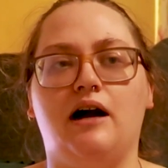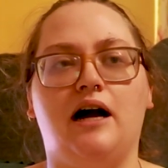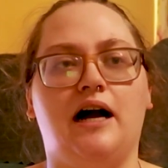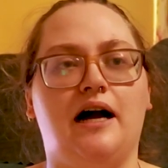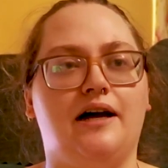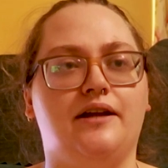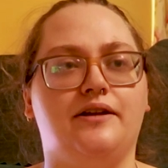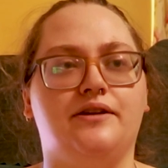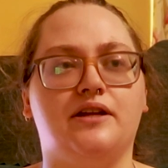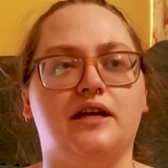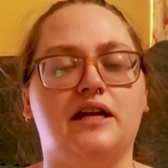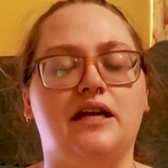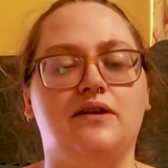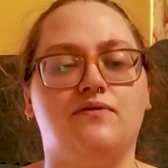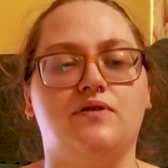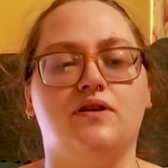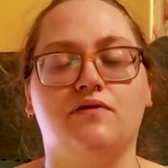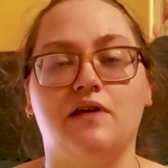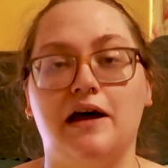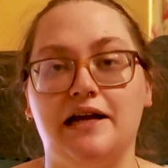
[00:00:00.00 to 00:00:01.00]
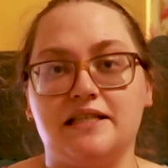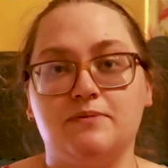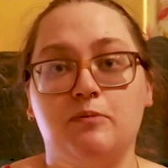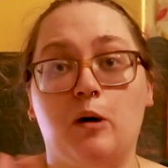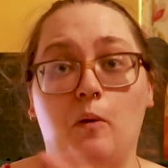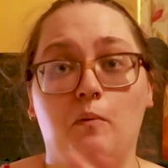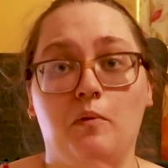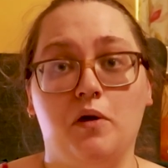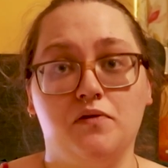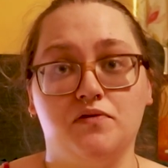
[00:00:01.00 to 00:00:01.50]
And even if that
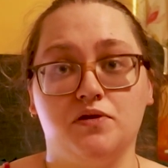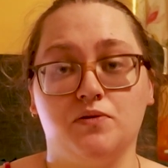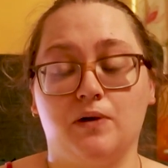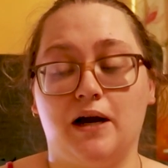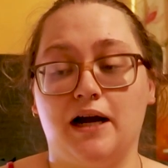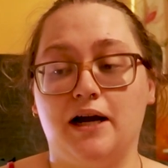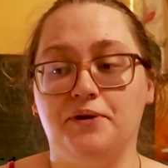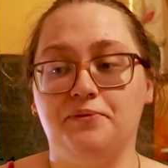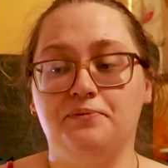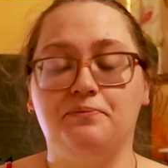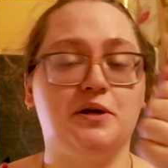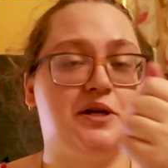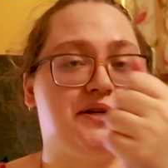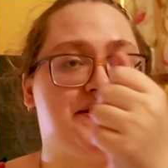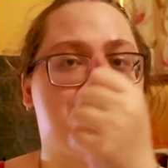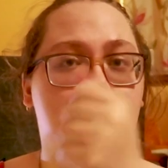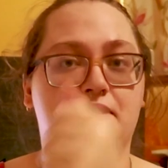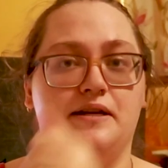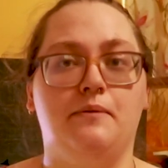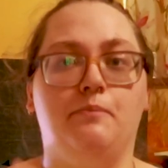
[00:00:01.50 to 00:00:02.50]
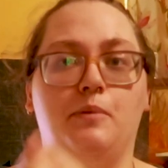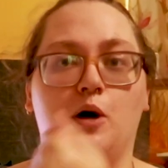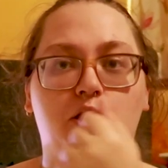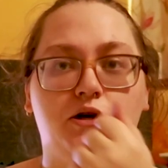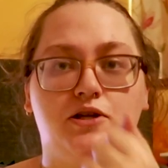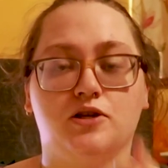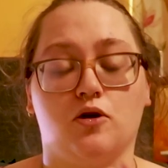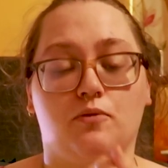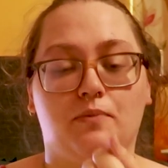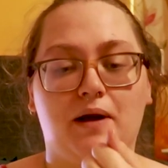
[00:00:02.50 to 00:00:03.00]
spot moves around because it's in a
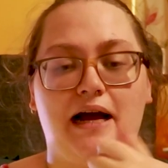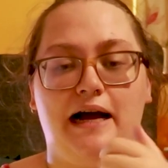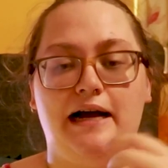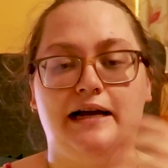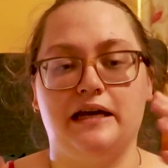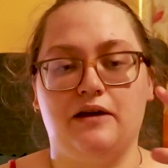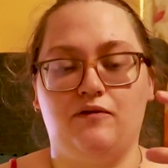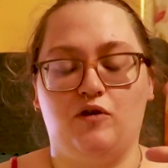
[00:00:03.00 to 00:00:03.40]
box or a bag,